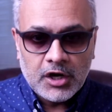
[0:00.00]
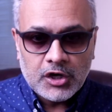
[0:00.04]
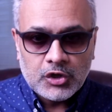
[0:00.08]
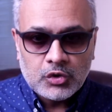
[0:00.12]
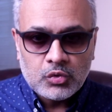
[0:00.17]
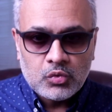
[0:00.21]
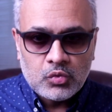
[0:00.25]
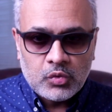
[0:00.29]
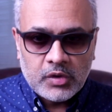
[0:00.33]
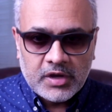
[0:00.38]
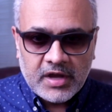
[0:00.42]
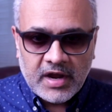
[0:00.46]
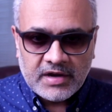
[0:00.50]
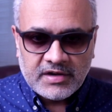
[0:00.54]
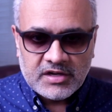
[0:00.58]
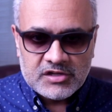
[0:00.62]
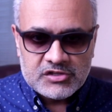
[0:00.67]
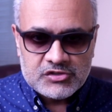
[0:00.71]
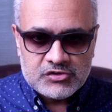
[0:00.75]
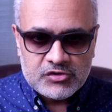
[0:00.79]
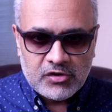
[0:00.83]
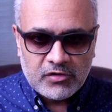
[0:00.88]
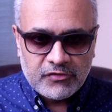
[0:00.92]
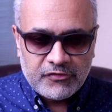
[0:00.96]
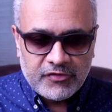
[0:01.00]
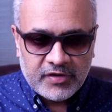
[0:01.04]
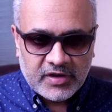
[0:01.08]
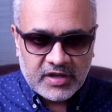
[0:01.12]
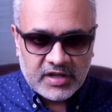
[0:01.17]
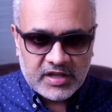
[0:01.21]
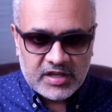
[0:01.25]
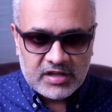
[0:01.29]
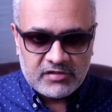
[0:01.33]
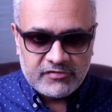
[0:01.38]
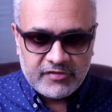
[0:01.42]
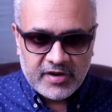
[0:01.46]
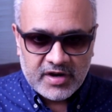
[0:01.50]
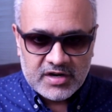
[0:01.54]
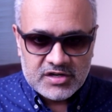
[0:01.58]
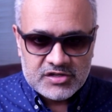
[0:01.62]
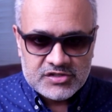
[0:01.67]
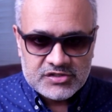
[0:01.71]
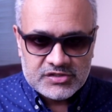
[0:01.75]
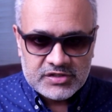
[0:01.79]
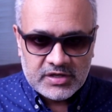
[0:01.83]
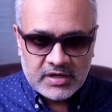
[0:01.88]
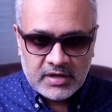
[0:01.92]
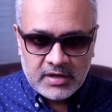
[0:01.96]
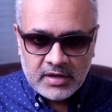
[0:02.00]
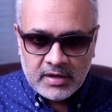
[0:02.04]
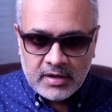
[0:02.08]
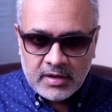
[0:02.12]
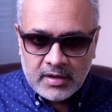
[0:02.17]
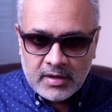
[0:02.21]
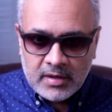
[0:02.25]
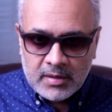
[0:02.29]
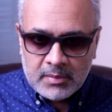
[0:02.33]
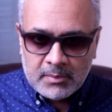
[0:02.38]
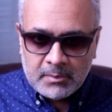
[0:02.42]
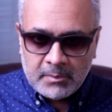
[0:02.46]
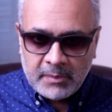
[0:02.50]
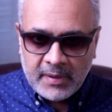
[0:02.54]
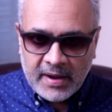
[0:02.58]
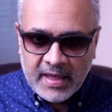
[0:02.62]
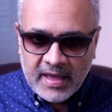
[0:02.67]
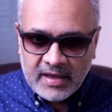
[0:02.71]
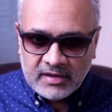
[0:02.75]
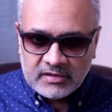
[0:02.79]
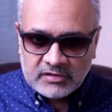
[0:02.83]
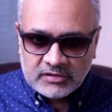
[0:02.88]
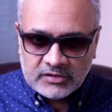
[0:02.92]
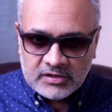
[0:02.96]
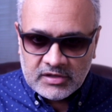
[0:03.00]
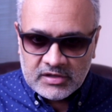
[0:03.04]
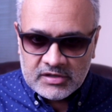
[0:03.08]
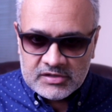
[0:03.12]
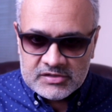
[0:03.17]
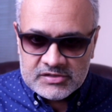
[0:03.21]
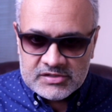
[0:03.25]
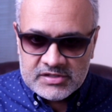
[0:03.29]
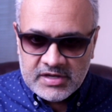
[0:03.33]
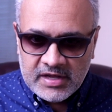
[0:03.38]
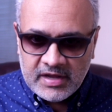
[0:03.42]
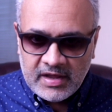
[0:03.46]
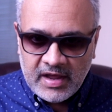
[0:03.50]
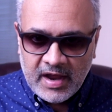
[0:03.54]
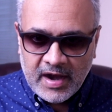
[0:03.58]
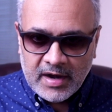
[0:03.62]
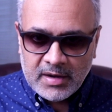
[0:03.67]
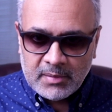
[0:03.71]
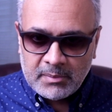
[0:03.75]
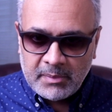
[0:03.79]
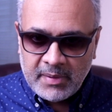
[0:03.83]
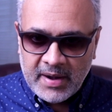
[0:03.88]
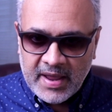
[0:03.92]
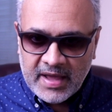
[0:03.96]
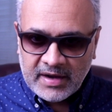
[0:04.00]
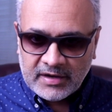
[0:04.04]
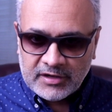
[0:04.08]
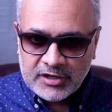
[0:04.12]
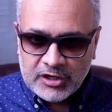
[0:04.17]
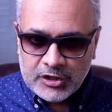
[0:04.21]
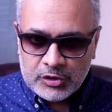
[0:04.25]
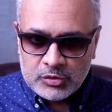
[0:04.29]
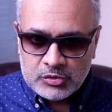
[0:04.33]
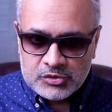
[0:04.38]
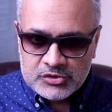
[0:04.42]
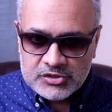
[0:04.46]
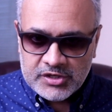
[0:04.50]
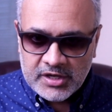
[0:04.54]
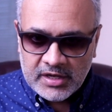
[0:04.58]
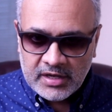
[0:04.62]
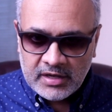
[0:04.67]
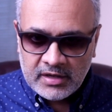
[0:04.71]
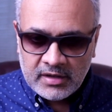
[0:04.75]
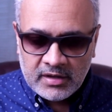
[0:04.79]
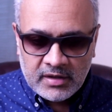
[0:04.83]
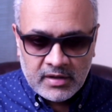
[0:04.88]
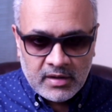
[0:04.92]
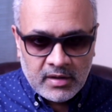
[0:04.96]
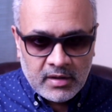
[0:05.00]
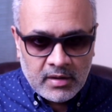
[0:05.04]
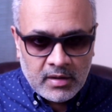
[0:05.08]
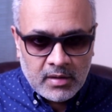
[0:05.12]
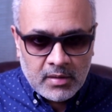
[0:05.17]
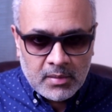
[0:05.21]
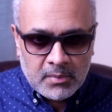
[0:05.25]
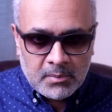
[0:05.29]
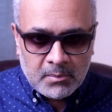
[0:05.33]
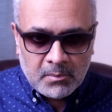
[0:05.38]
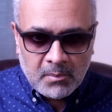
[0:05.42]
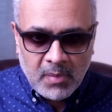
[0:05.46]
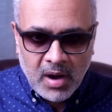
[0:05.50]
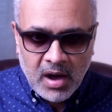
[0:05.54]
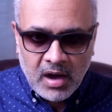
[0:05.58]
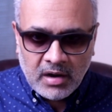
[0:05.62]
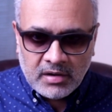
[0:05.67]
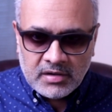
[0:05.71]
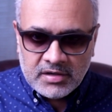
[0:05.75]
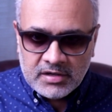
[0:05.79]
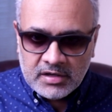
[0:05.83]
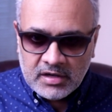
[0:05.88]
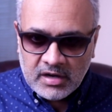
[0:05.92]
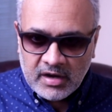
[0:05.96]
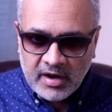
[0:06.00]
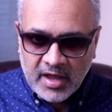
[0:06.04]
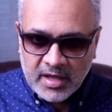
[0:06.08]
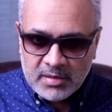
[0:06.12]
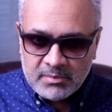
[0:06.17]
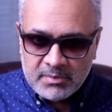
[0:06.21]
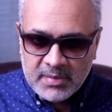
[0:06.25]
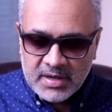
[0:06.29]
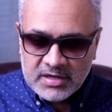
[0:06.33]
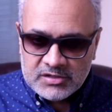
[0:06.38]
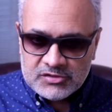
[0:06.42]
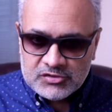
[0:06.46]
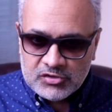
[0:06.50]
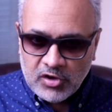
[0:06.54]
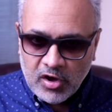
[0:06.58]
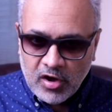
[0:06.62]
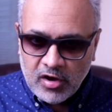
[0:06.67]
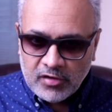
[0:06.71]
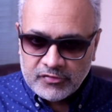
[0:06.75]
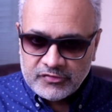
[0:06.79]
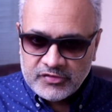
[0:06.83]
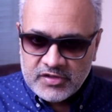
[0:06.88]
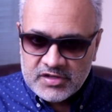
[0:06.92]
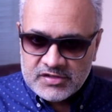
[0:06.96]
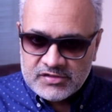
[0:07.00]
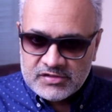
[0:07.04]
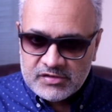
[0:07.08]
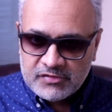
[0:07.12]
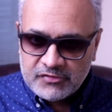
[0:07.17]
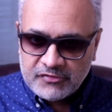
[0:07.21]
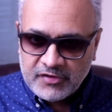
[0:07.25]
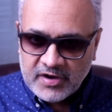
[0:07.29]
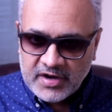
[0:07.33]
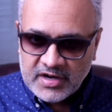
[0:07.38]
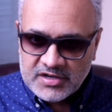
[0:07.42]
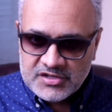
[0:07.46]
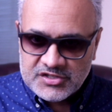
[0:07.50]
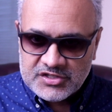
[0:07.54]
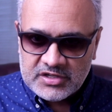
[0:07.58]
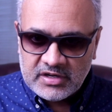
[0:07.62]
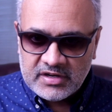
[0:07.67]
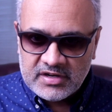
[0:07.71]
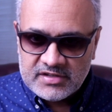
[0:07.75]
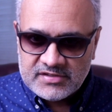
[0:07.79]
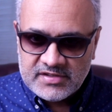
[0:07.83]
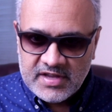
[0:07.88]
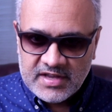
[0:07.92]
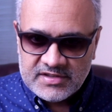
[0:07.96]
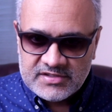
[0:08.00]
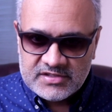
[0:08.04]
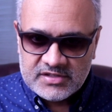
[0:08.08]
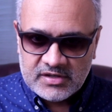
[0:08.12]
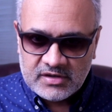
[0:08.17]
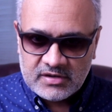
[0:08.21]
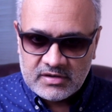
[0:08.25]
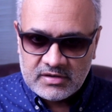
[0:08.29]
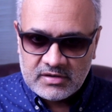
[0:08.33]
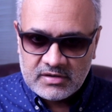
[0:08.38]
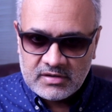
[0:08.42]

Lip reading: Two catastrophic events, Black Thursday and Black Tuesday, marked climax of this financial disaster.